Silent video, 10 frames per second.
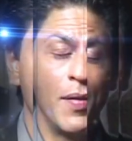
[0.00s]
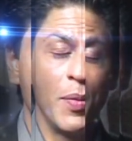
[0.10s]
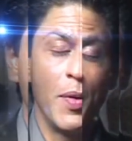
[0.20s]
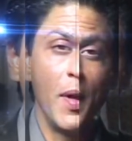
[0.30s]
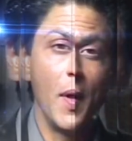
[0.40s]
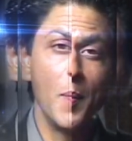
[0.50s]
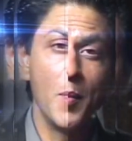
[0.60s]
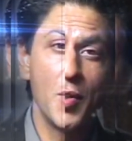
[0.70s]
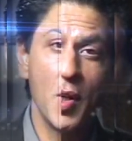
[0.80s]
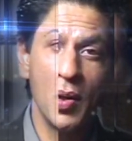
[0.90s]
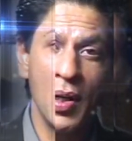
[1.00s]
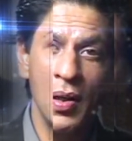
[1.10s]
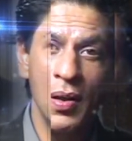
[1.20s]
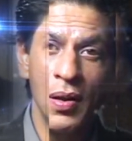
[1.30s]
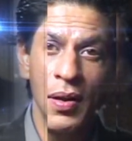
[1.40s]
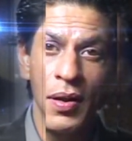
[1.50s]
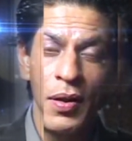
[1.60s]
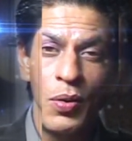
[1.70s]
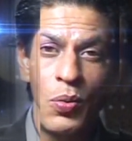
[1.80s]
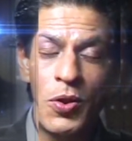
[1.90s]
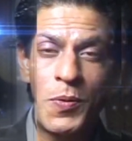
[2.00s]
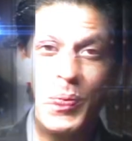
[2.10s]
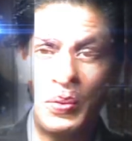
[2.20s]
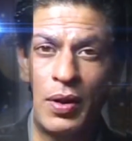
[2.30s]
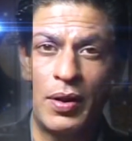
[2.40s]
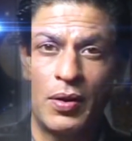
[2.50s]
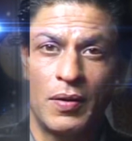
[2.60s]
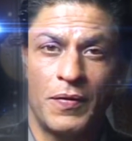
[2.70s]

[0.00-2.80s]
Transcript: everybody, I'm Shah Rukh Khan, and watch me only on